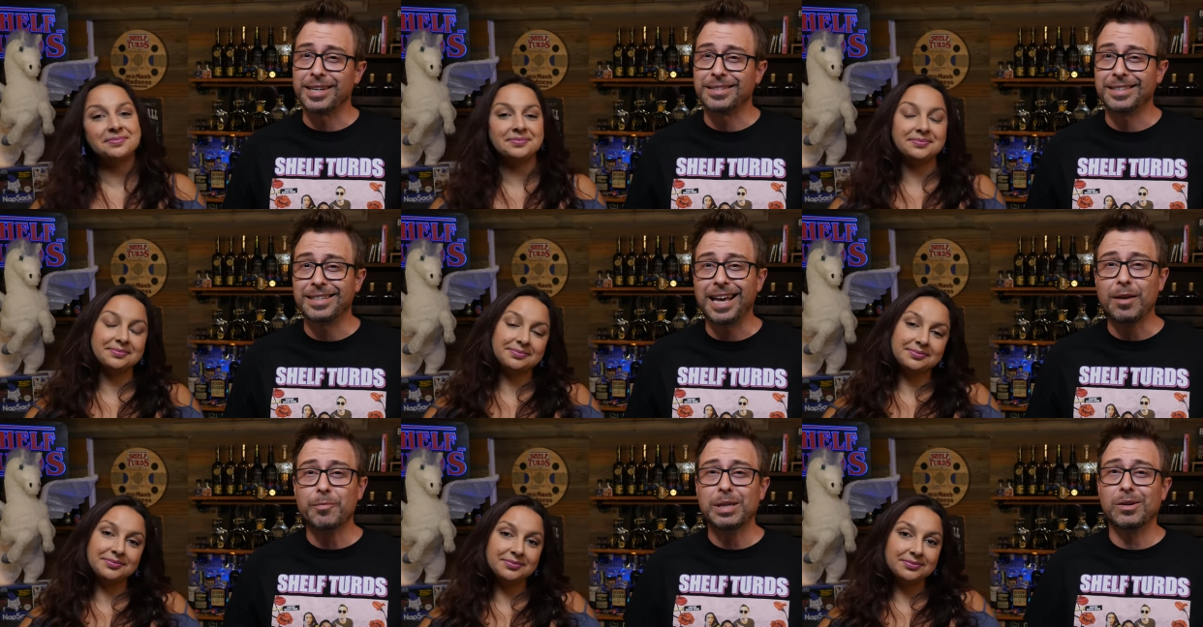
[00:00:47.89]
Speaker 1: And
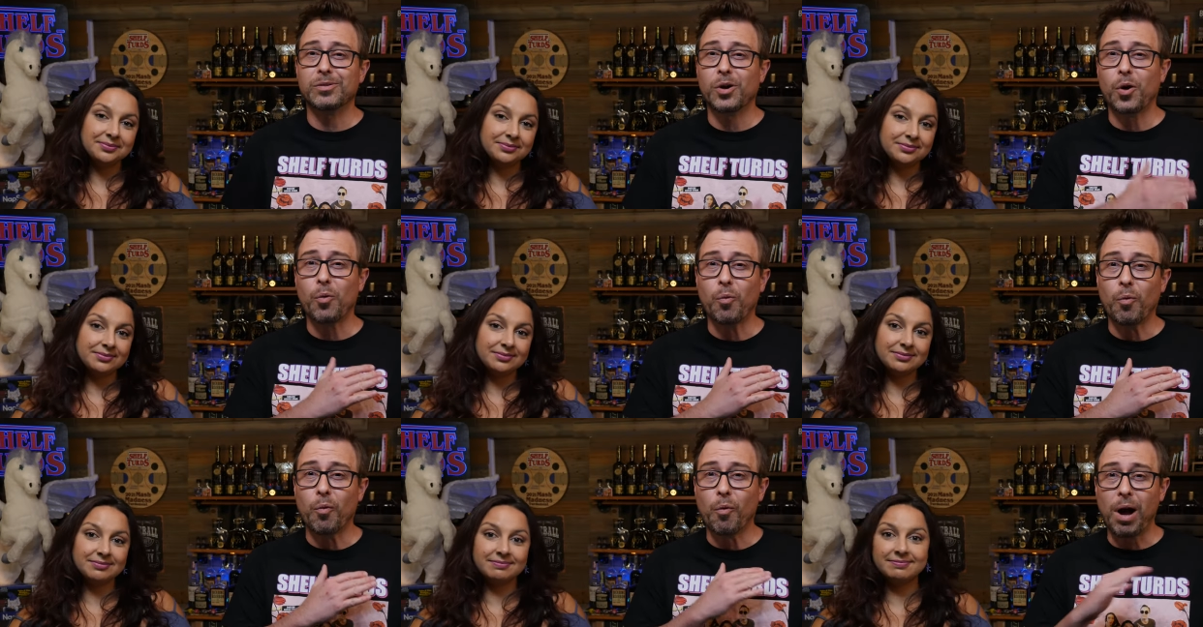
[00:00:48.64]
tonight we don't know
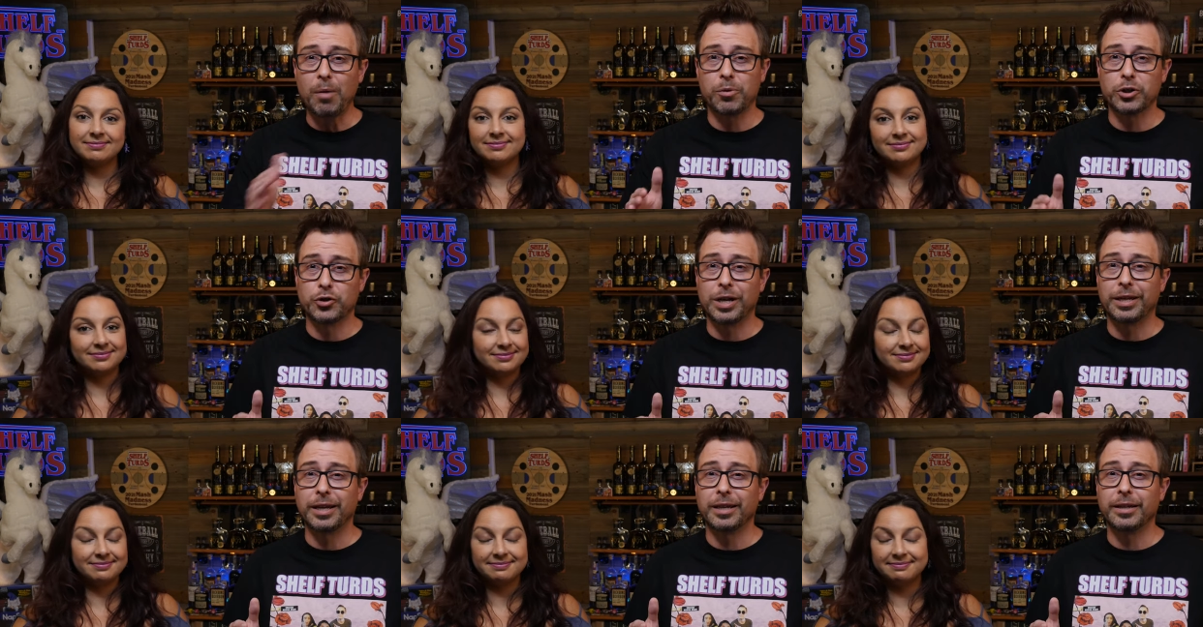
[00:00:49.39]
what we're
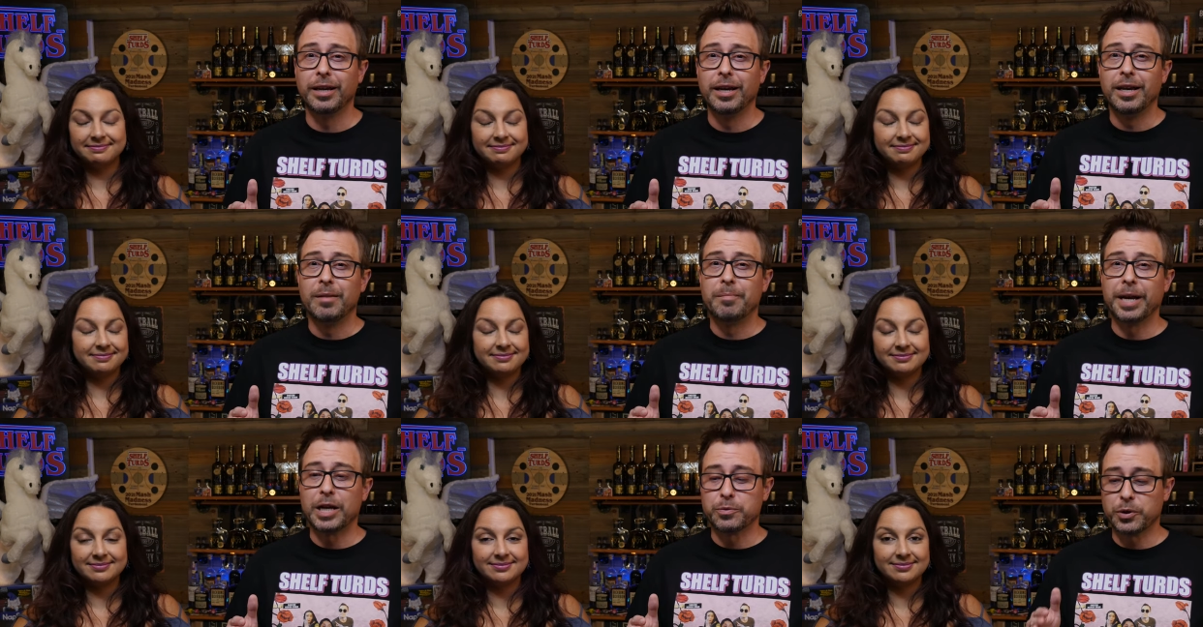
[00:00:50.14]
drinking,
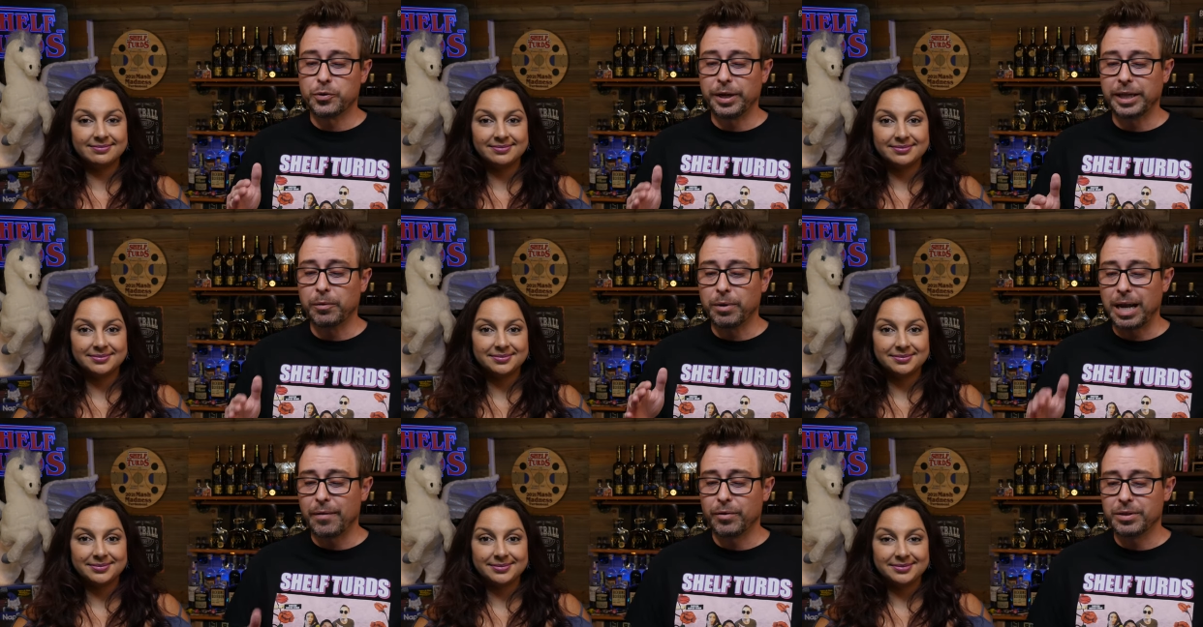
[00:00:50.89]
because we're drinking
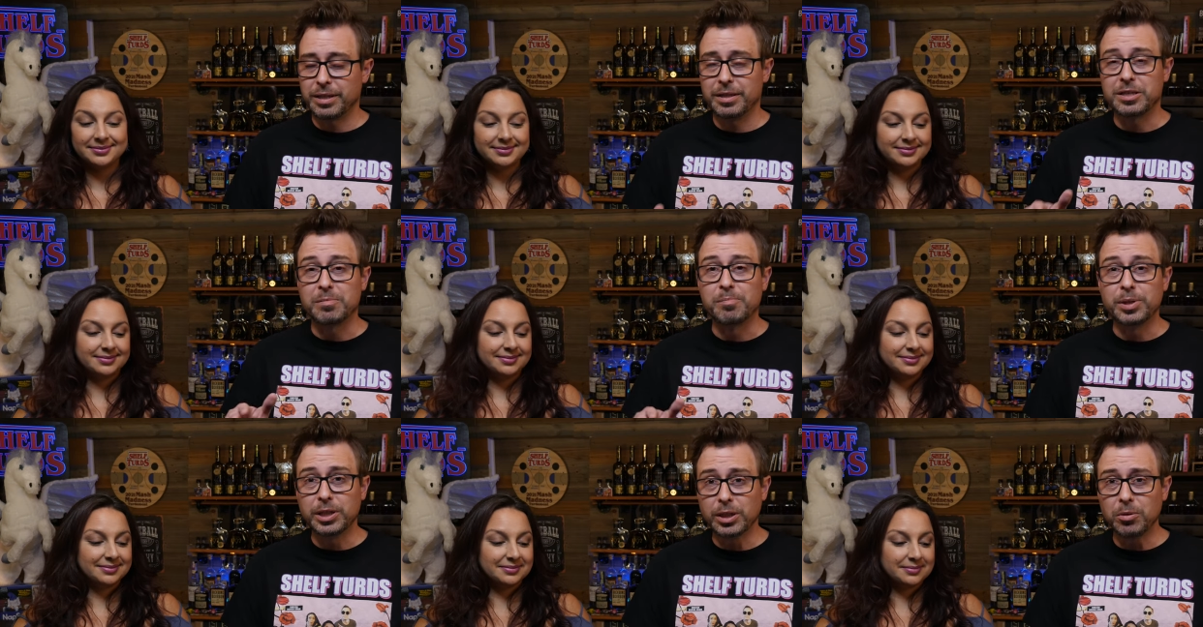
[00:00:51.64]
whatever is in this
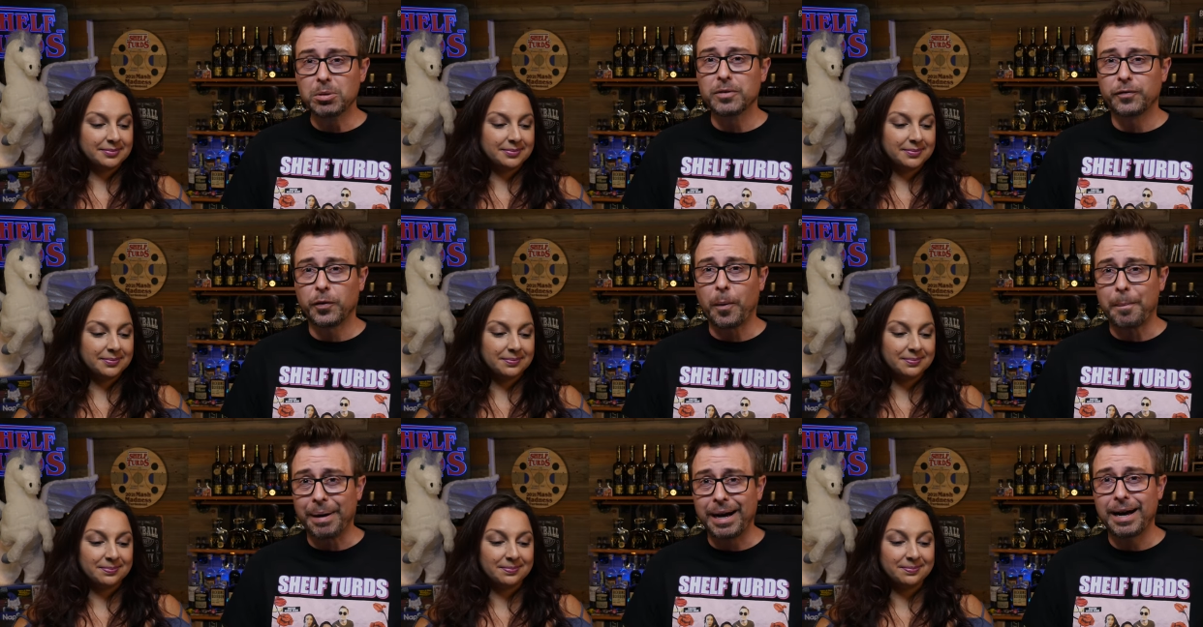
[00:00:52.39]
beautiful
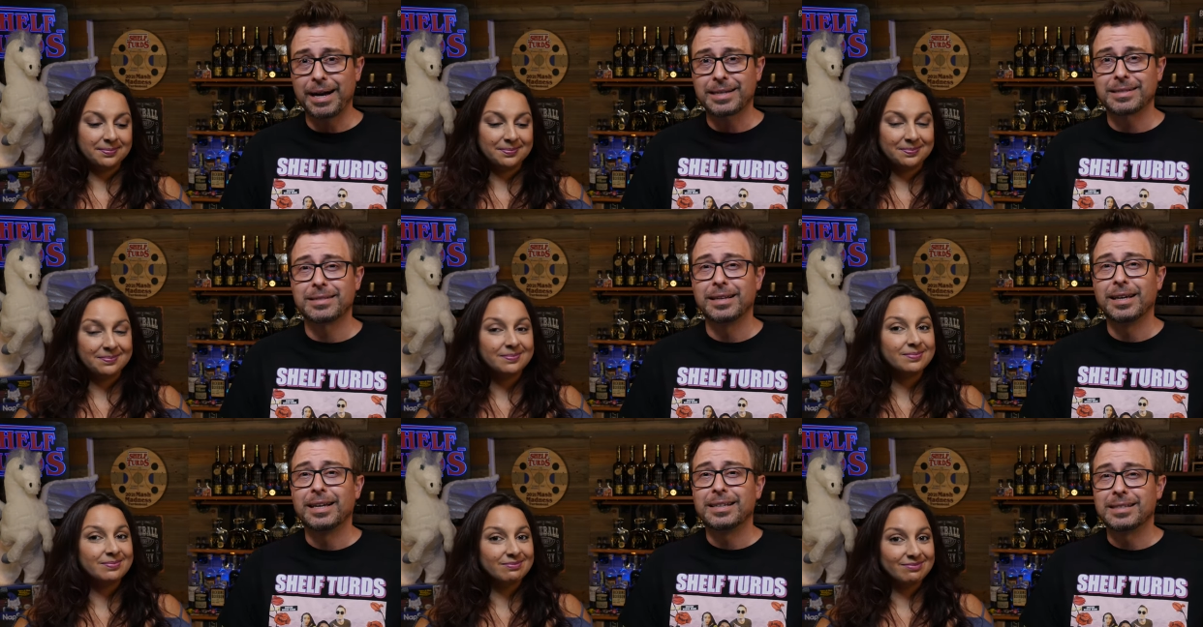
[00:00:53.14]
box
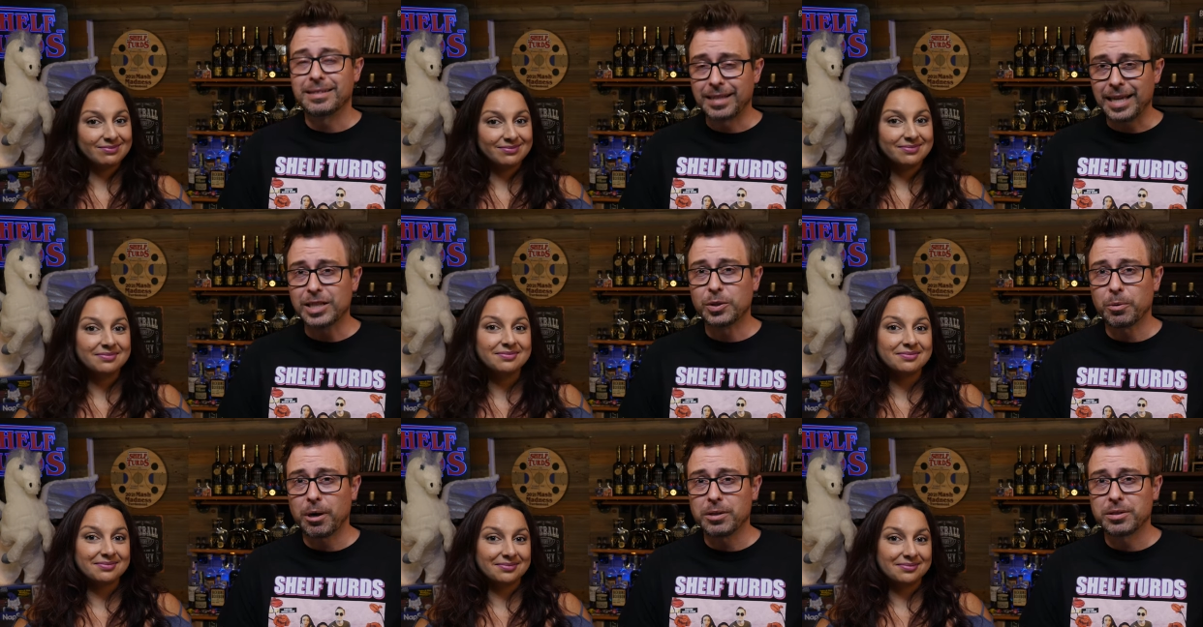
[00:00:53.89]
sent
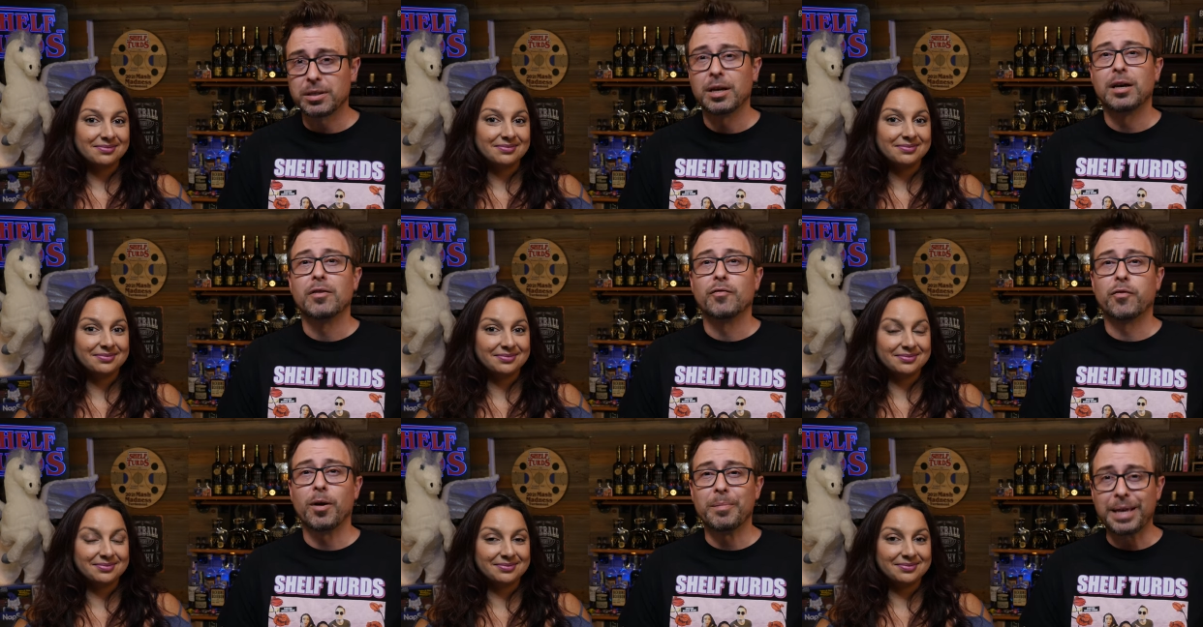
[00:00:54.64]
to us
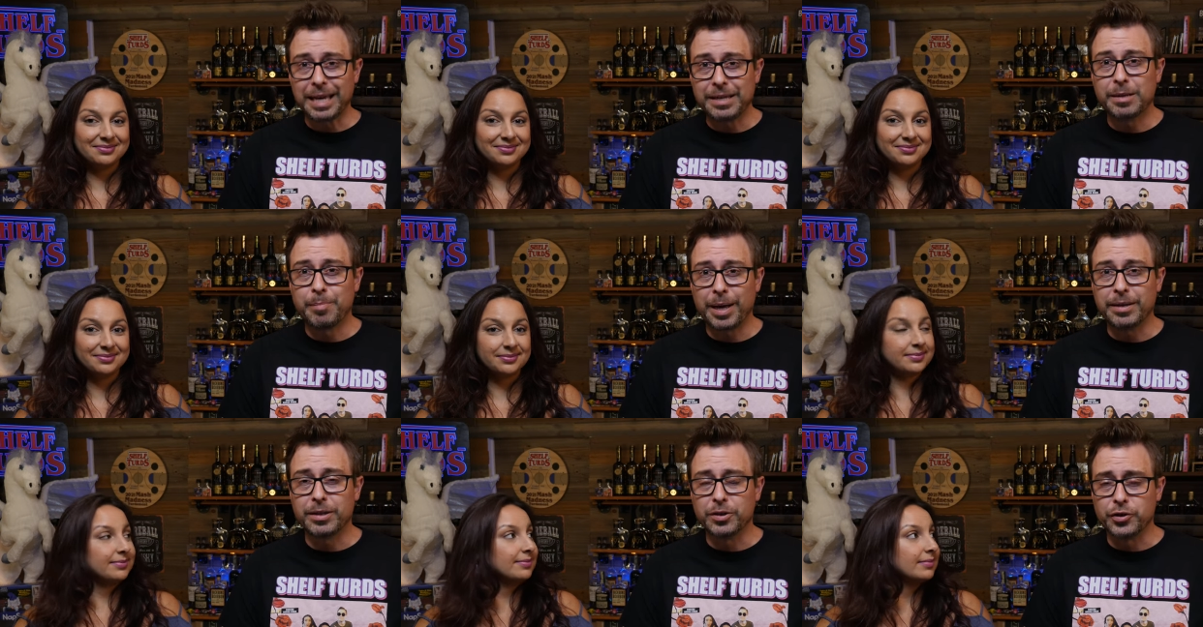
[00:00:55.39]
from
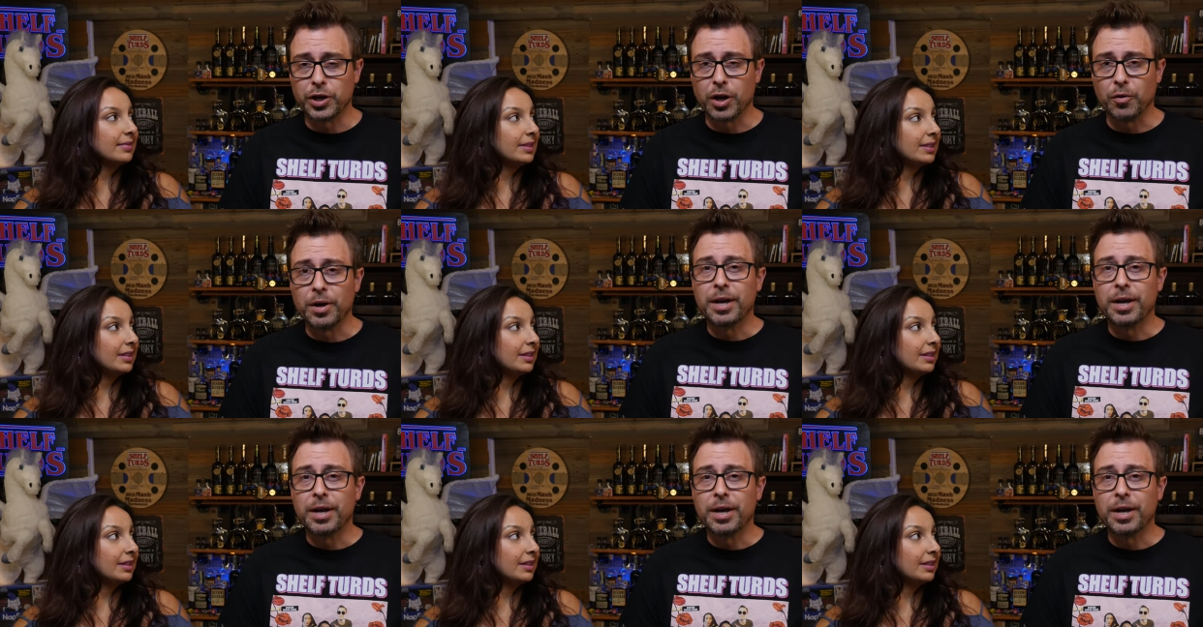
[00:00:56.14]
Independent Joe.